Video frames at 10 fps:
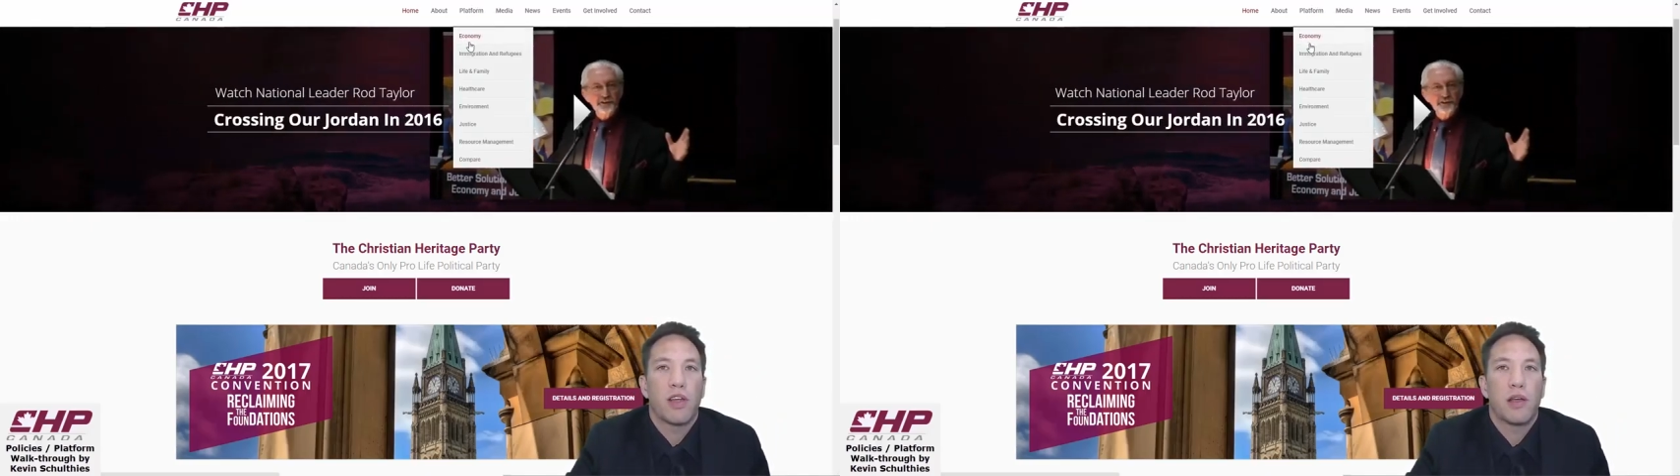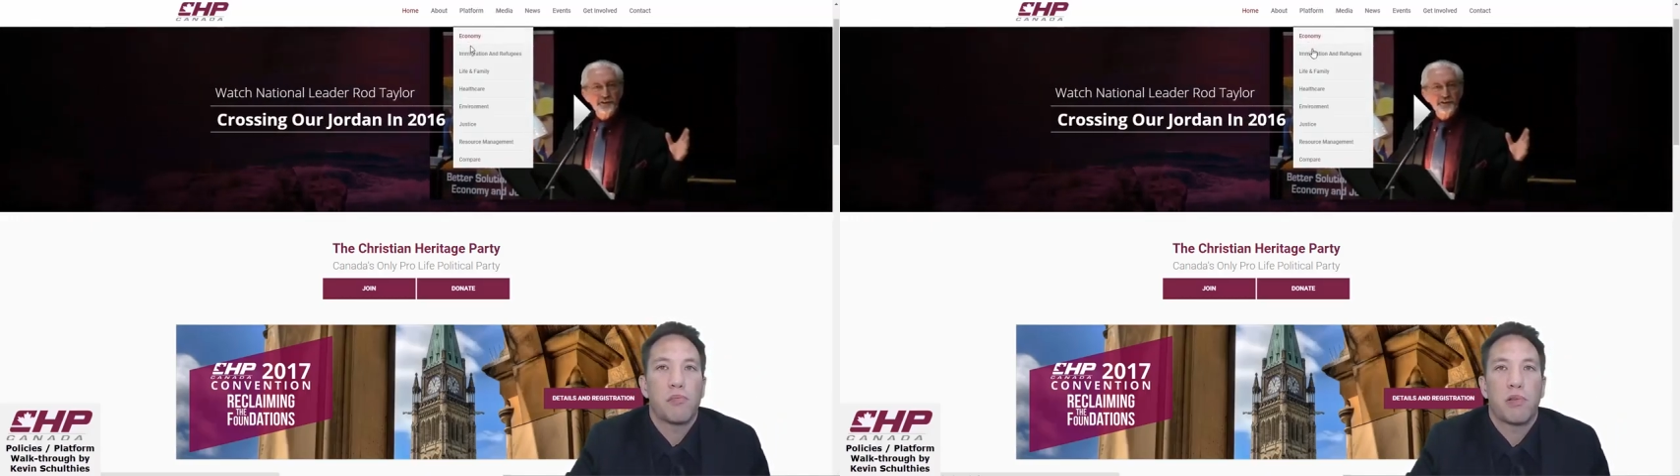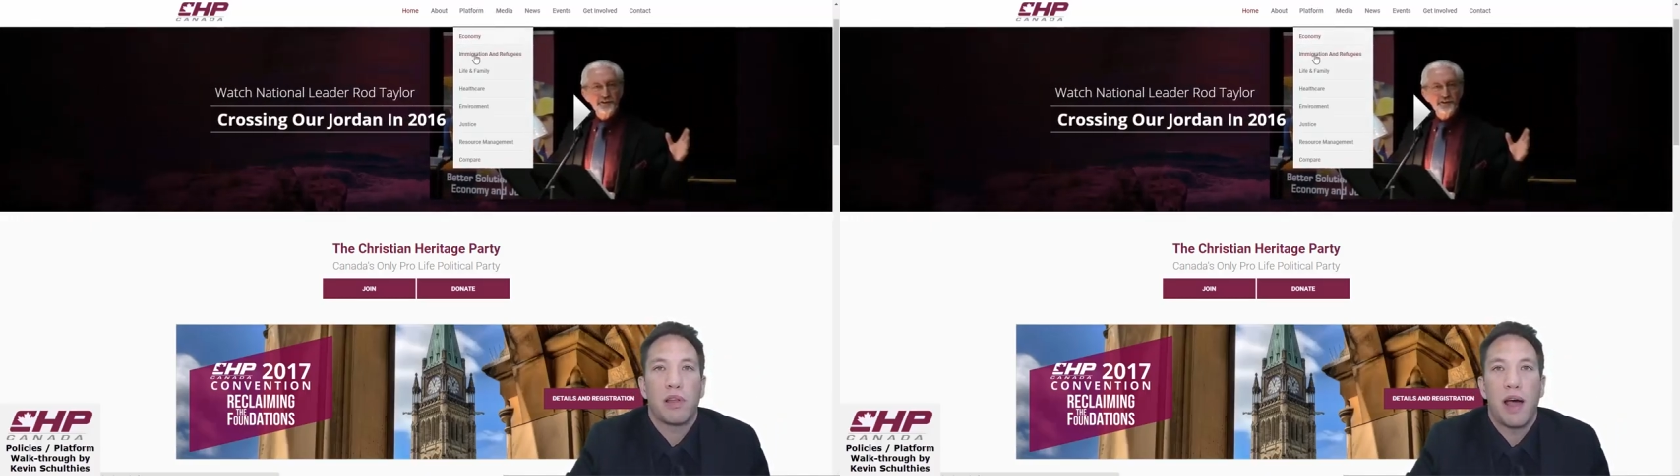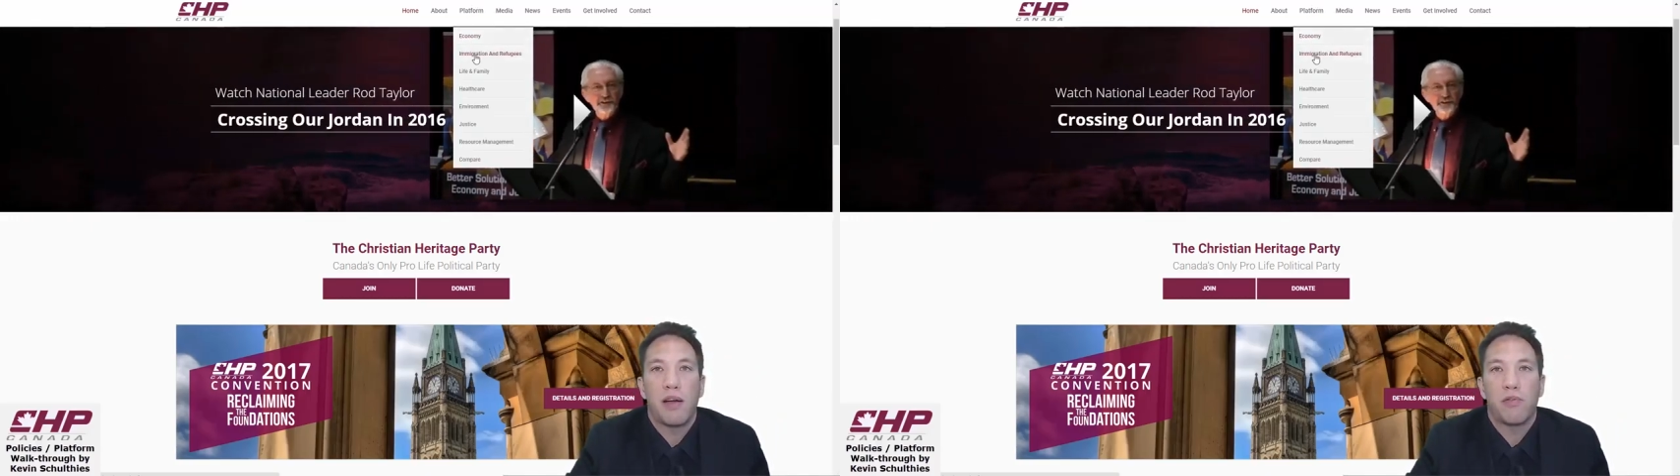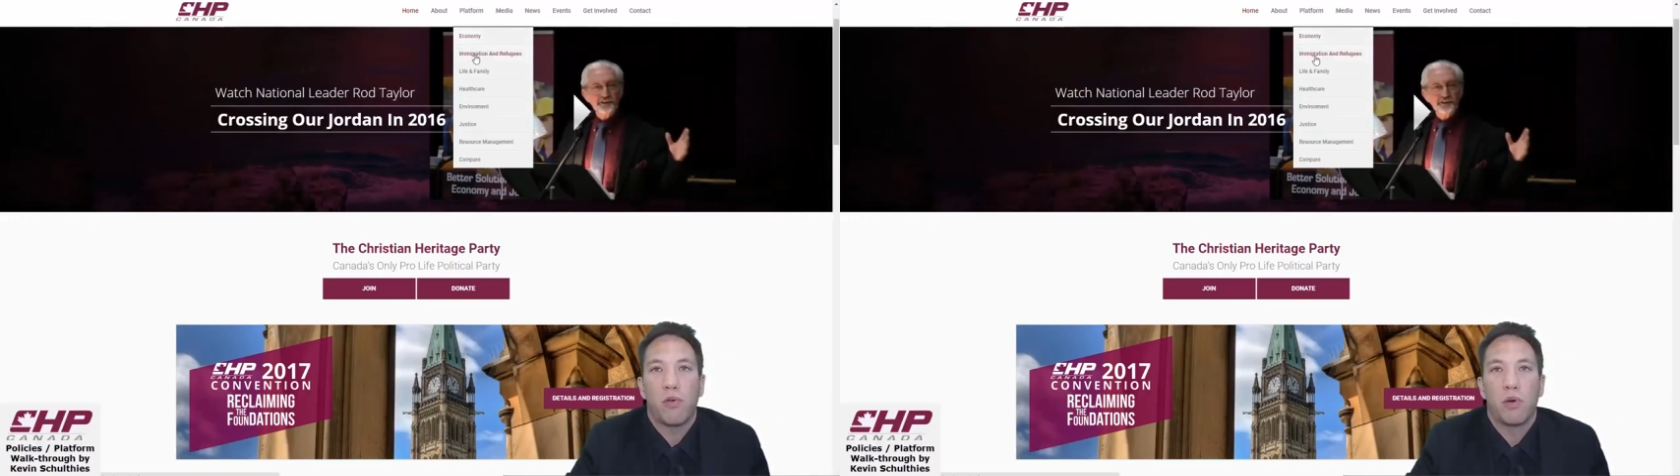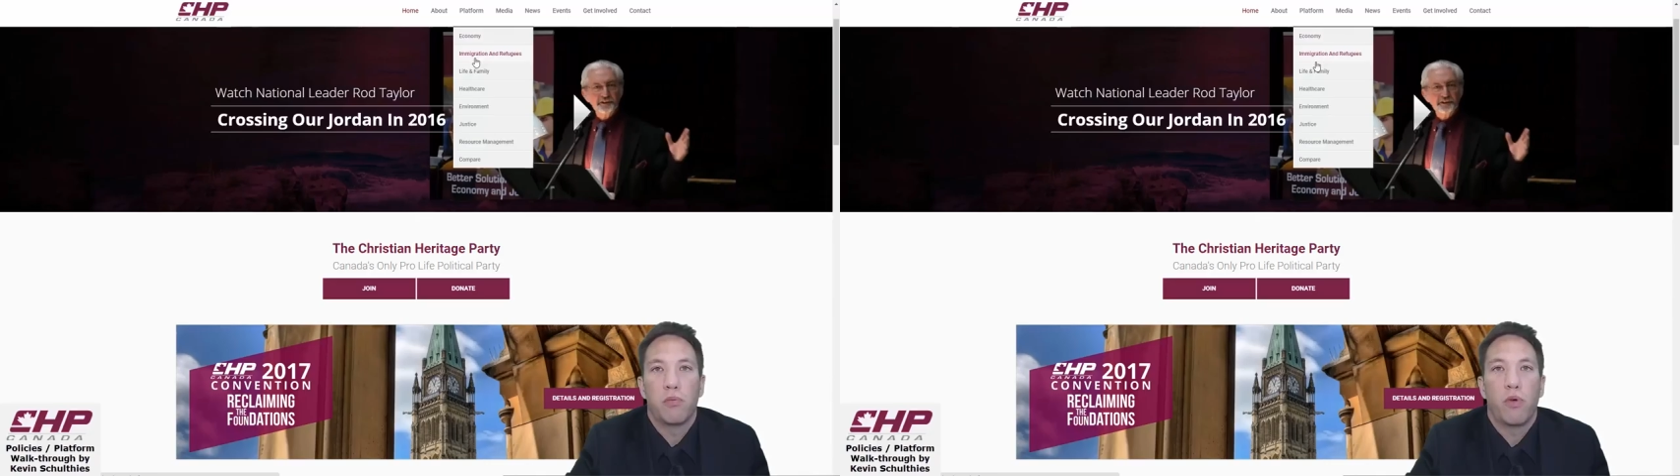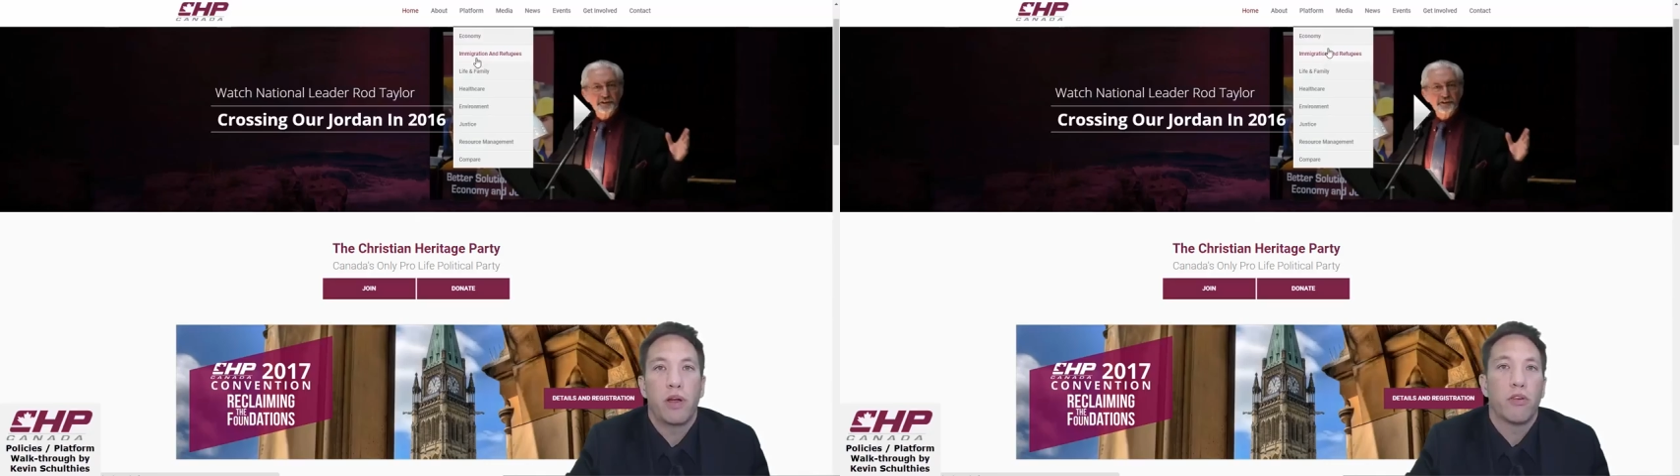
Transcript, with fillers: a platform, right?